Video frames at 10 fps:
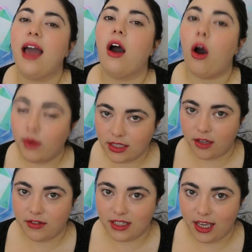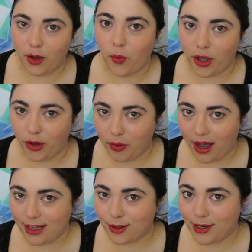I always love seeing what you
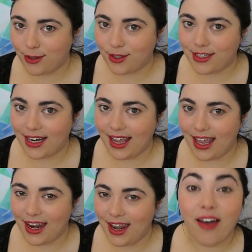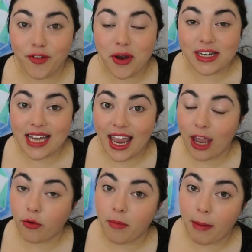guys are interested in. Have a great
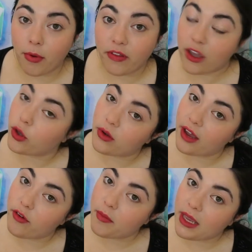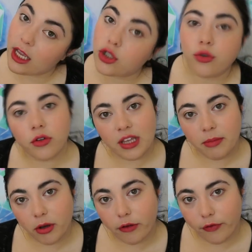day, and remember that you'll never be
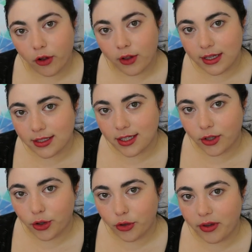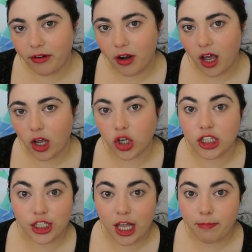truly beautiful until you can
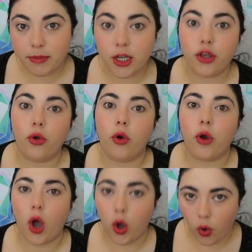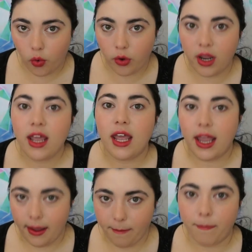accept your own
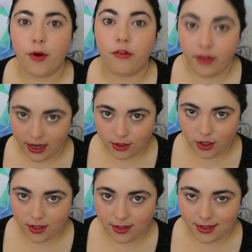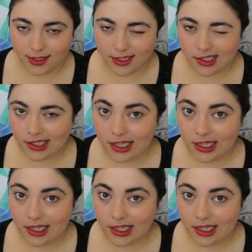imperfections.